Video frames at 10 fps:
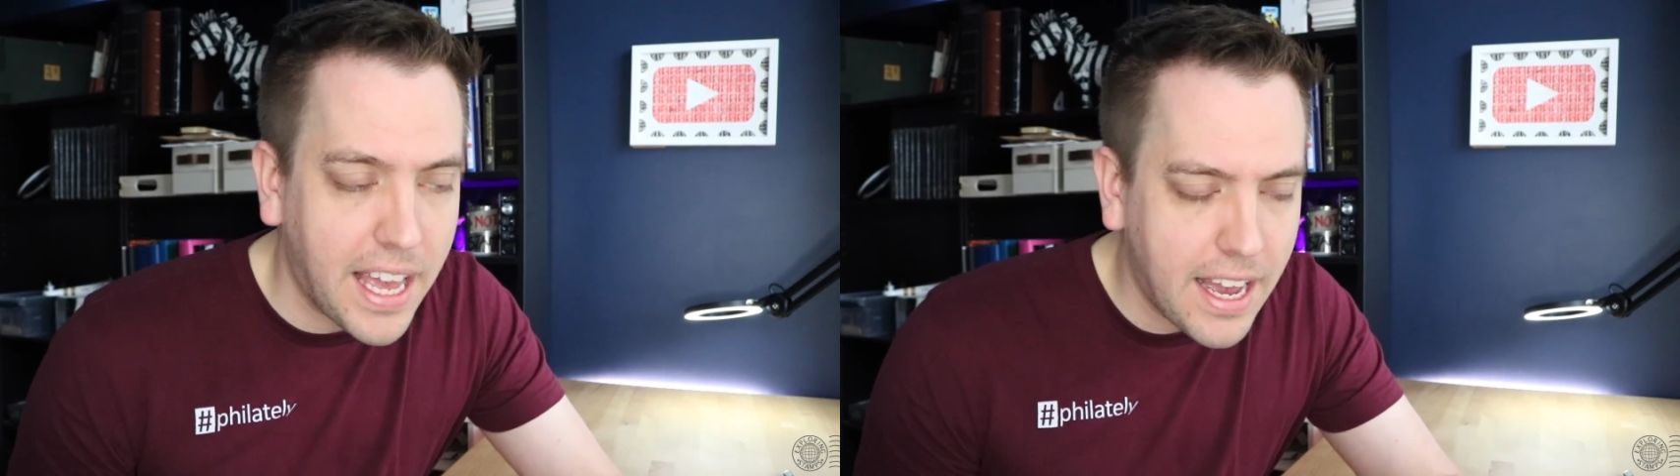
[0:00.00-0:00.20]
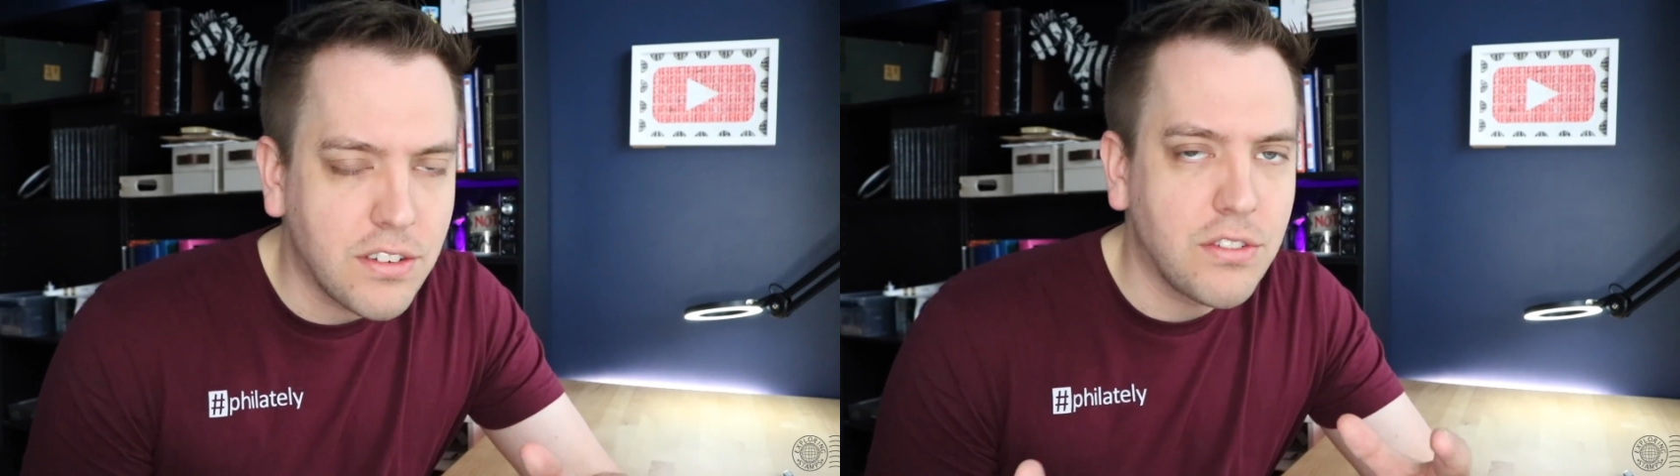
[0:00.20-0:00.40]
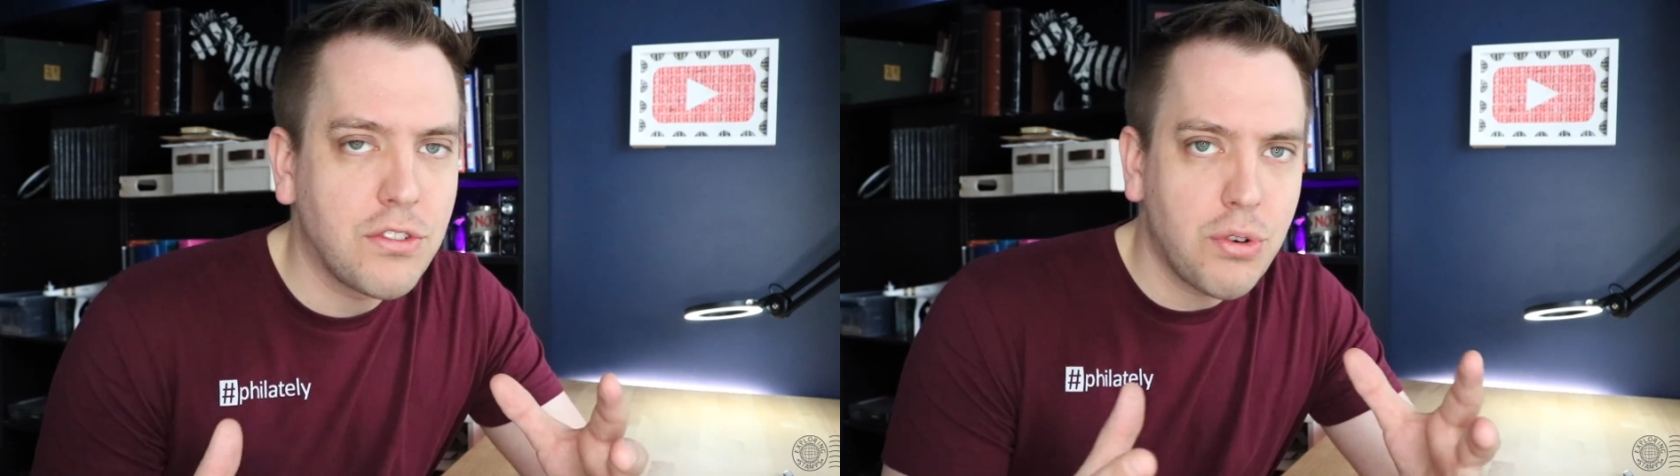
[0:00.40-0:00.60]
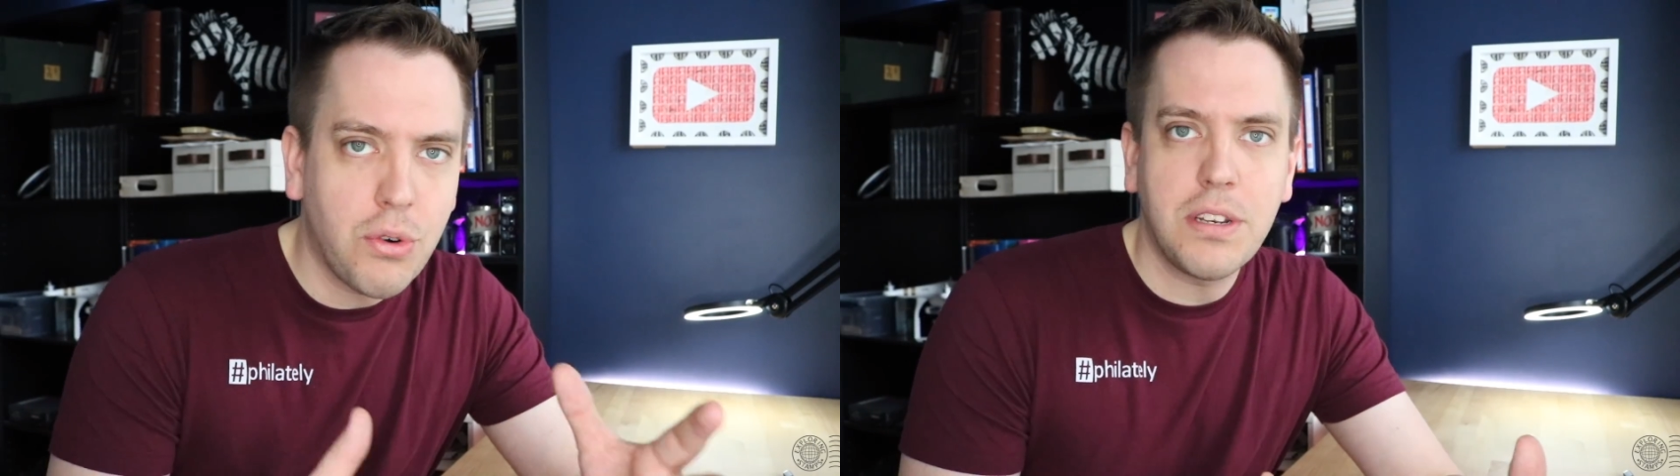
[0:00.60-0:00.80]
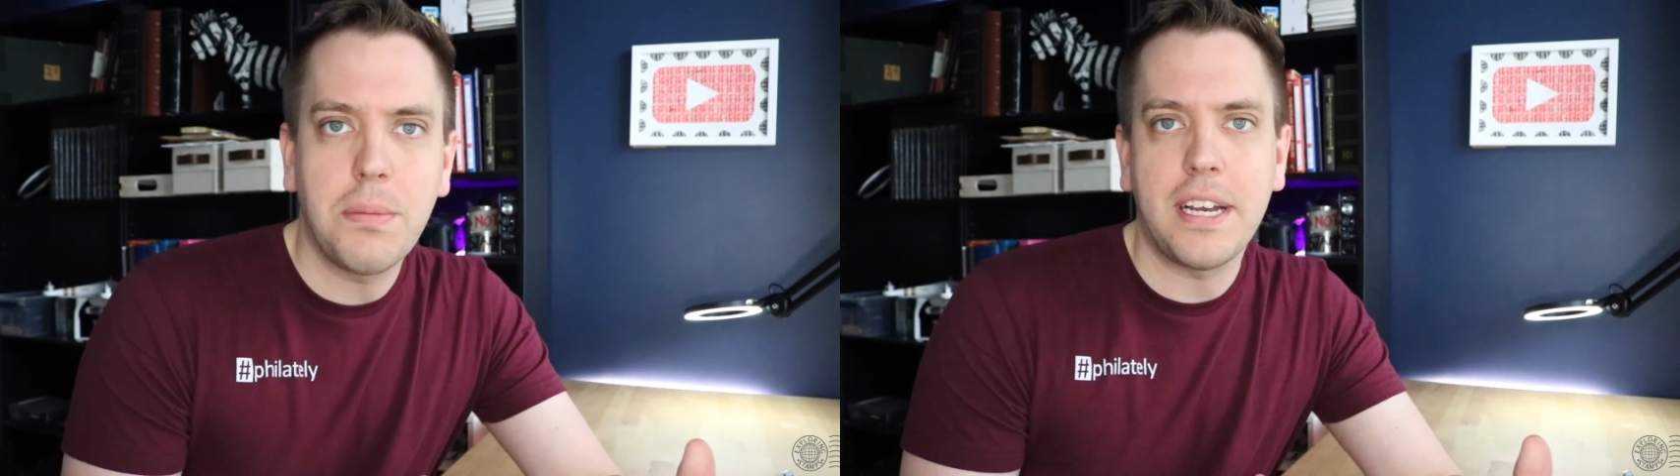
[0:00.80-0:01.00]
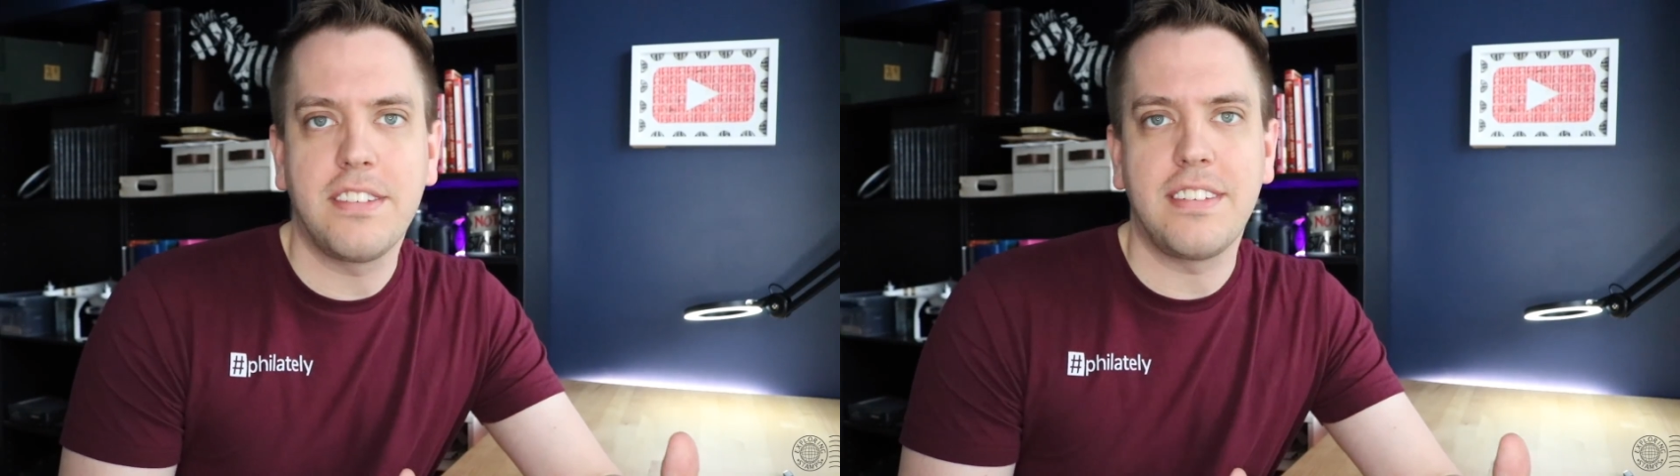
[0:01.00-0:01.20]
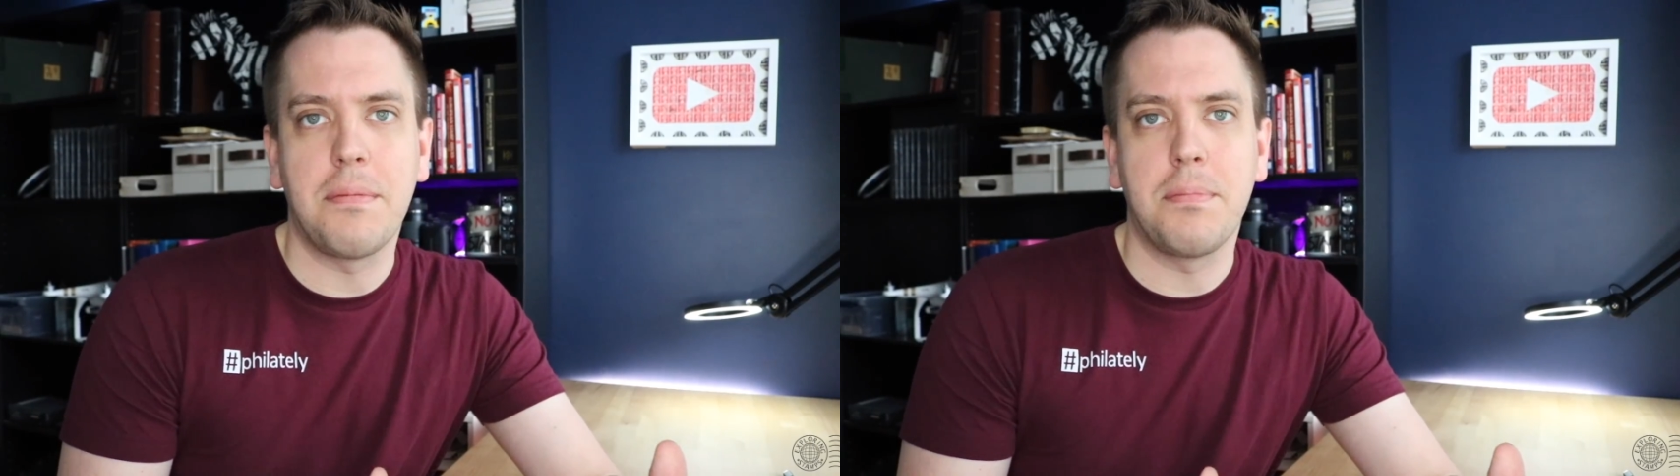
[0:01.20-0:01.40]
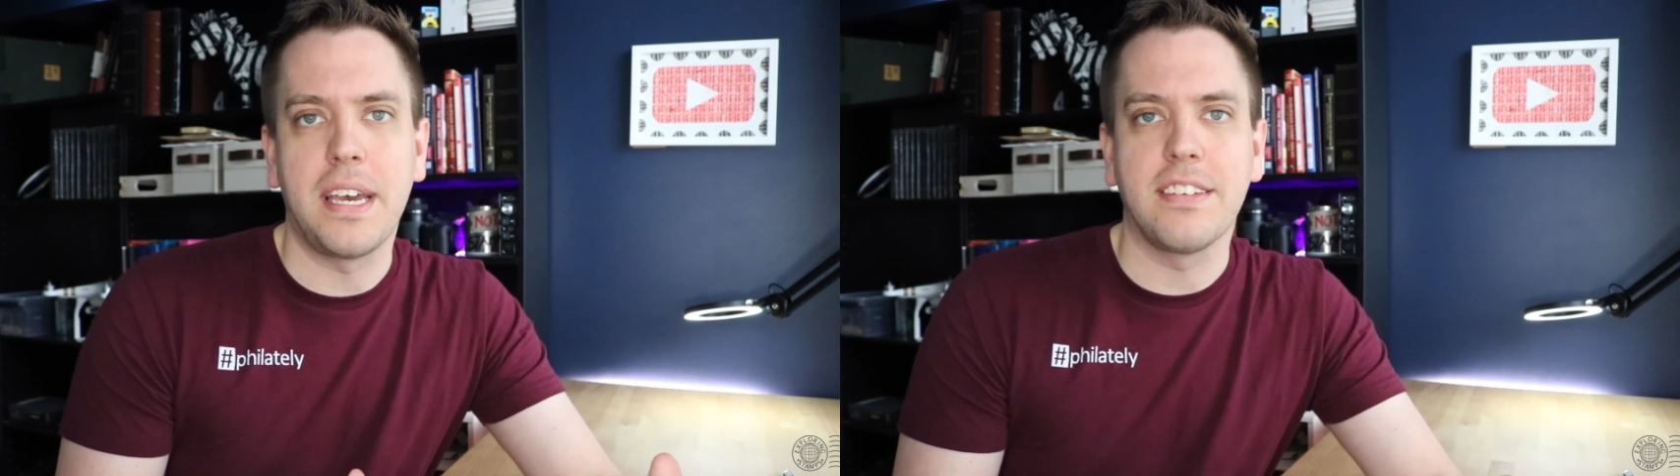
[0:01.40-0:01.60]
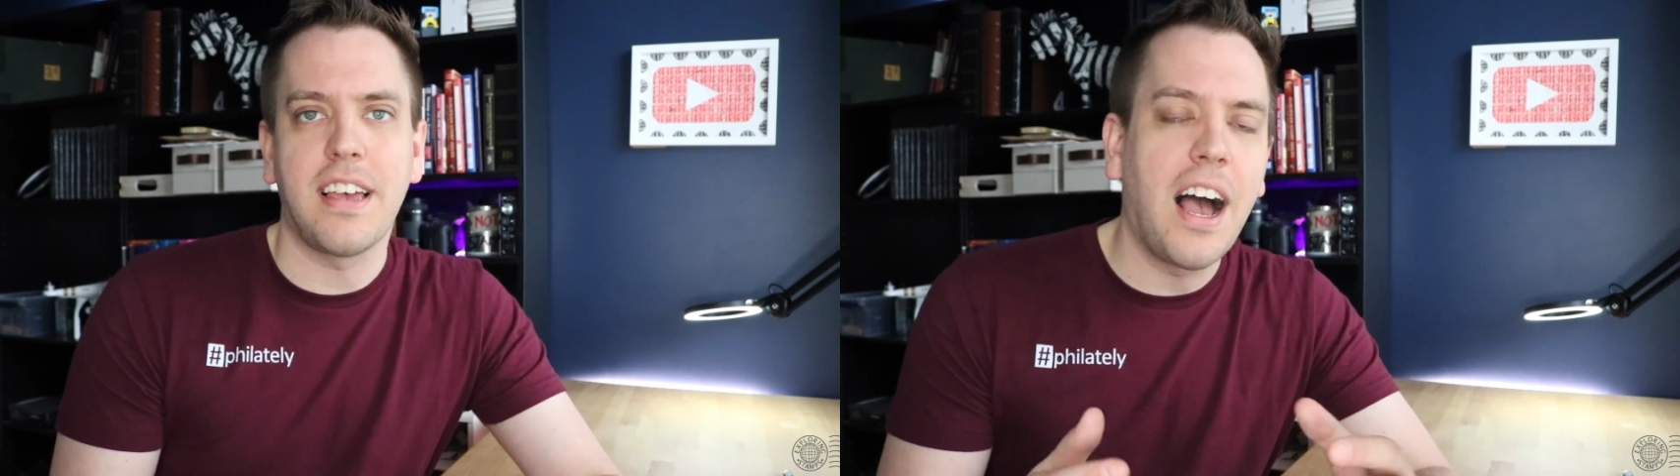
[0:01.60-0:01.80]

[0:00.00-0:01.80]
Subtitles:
Now, talking about Stampex,